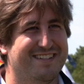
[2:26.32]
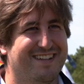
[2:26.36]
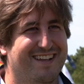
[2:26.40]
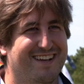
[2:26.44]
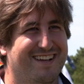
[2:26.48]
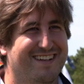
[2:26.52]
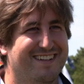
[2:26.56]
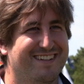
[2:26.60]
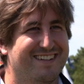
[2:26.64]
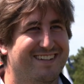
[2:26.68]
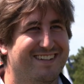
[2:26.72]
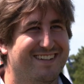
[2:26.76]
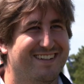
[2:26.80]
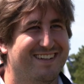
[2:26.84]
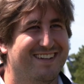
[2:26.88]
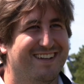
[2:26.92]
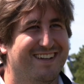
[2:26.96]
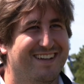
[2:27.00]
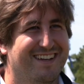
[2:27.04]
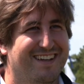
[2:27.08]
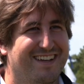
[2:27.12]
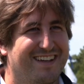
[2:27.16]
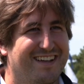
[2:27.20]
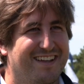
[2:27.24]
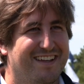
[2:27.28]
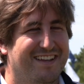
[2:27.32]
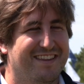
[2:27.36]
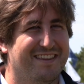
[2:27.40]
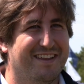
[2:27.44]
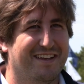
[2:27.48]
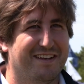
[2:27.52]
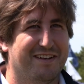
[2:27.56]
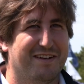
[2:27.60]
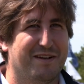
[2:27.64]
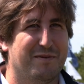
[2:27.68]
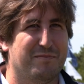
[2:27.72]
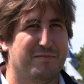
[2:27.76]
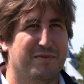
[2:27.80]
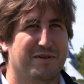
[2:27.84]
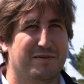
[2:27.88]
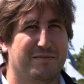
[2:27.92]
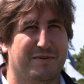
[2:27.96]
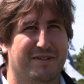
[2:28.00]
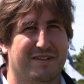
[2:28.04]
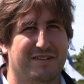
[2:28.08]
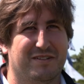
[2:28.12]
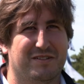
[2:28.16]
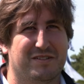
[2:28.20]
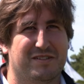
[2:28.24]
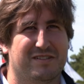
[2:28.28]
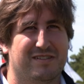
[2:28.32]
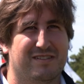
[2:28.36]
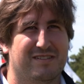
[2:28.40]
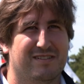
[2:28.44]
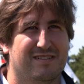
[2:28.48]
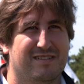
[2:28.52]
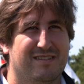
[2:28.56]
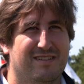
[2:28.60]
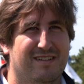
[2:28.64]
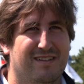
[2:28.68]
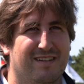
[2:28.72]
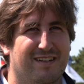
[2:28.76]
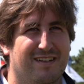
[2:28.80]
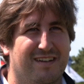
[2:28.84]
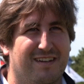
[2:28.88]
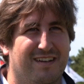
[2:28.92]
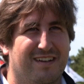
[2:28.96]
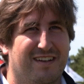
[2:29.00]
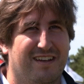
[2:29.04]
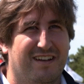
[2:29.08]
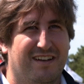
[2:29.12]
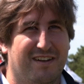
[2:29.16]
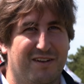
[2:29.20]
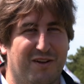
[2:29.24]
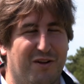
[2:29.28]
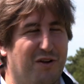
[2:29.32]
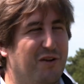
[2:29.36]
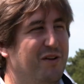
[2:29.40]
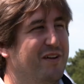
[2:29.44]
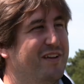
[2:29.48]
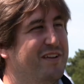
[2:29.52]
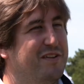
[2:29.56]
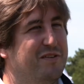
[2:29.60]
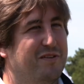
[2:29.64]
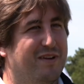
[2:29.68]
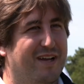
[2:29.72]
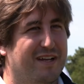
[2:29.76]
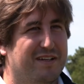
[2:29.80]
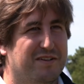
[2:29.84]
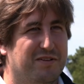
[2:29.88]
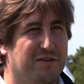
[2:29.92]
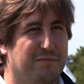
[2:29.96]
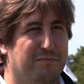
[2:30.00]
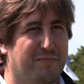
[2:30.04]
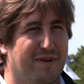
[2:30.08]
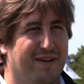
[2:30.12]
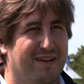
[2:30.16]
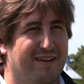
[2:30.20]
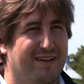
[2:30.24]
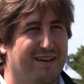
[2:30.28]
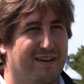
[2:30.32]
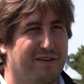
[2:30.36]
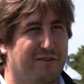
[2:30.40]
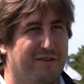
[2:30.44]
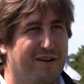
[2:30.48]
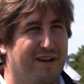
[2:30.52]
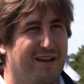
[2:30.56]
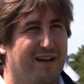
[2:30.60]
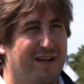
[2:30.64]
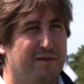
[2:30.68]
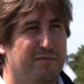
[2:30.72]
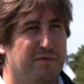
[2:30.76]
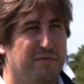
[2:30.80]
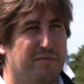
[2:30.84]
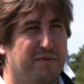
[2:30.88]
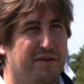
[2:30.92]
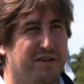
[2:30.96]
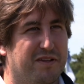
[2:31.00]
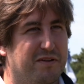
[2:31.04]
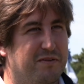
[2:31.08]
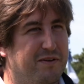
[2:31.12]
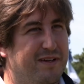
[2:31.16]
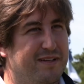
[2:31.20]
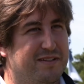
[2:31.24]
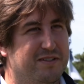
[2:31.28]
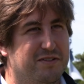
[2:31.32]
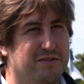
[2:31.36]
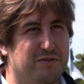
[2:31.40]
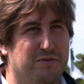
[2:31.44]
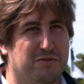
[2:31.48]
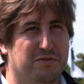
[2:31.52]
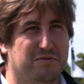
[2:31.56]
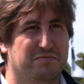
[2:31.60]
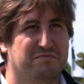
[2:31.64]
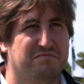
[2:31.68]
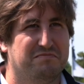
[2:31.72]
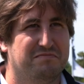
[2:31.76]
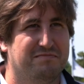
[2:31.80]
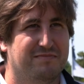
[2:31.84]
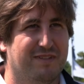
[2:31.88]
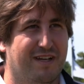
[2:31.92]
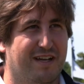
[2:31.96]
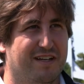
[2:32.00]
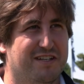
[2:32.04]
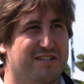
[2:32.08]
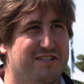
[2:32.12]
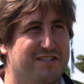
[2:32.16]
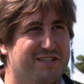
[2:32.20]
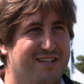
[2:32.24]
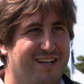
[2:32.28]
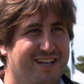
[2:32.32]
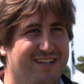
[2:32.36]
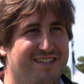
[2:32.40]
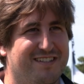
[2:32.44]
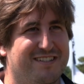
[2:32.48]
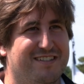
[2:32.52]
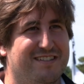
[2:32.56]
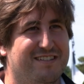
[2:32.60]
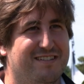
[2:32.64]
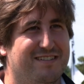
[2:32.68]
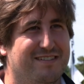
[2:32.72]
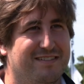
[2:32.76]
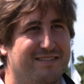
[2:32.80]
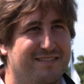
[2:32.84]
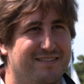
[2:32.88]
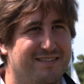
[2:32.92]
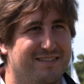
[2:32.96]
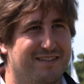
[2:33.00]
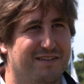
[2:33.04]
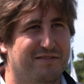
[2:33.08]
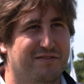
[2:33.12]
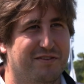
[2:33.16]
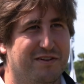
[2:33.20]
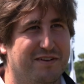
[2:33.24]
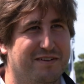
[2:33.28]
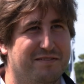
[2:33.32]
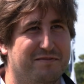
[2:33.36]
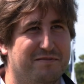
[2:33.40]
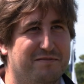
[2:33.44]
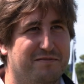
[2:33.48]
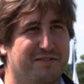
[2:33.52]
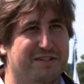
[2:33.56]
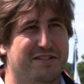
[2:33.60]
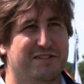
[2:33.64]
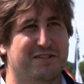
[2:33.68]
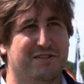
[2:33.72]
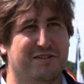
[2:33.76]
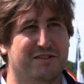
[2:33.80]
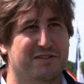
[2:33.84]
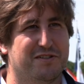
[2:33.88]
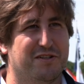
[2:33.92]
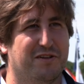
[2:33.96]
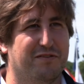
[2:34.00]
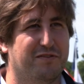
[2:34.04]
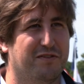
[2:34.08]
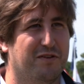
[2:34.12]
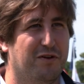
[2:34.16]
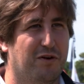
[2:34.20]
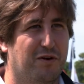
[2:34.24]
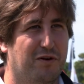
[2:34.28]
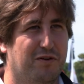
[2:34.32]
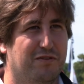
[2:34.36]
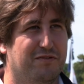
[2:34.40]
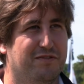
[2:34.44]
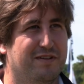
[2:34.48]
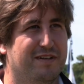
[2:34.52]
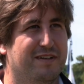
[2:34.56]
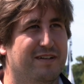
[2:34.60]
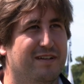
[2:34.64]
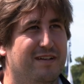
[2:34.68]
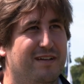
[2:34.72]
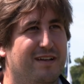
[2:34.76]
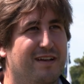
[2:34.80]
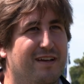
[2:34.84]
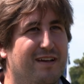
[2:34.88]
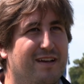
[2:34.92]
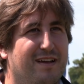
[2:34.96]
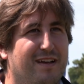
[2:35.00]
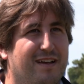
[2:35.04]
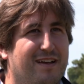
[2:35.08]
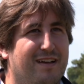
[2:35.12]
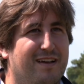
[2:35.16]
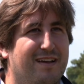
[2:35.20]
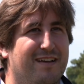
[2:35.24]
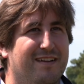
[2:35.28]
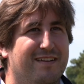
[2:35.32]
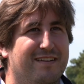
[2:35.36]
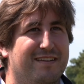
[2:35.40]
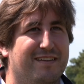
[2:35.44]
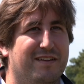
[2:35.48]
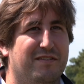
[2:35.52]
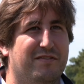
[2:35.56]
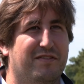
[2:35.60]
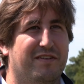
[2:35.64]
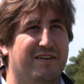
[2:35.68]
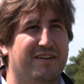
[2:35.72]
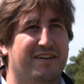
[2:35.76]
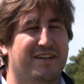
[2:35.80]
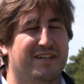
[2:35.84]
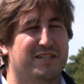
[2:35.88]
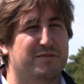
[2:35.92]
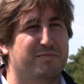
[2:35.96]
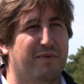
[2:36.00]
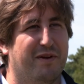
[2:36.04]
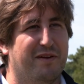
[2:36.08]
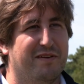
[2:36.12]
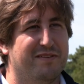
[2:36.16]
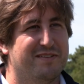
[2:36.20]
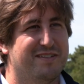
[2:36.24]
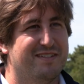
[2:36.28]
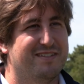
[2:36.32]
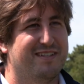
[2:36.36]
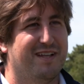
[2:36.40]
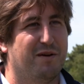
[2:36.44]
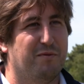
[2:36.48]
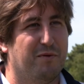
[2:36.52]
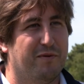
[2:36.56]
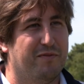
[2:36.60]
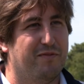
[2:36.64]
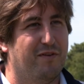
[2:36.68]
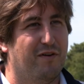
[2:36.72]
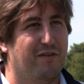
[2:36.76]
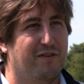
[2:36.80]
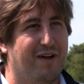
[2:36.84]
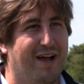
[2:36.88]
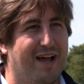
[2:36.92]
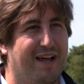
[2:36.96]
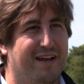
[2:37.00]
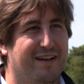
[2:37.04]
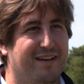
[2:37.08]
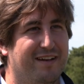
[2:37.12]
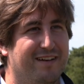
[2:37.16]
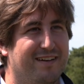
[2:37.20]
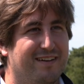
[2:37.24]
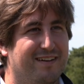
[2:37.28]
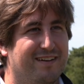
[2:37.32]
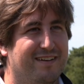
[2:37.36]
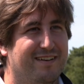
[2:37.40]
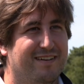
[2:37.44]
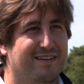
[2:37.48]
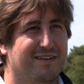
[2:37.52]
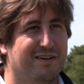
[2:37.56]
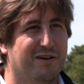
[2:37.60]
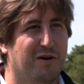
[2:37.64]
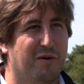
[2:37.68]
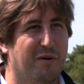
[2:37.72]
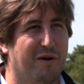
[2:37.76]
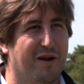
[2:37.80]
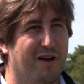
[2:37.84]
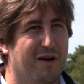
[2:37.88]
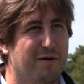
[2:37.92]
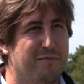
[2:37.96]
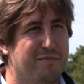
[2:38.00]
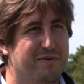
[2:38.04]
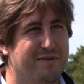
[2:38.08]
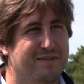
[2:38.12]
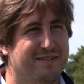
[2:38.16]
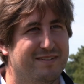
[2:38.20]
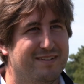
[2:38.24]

that number because not only you get to play at a great level, but you get to exchange different visions of golf and different experiences that we've all had in growing up.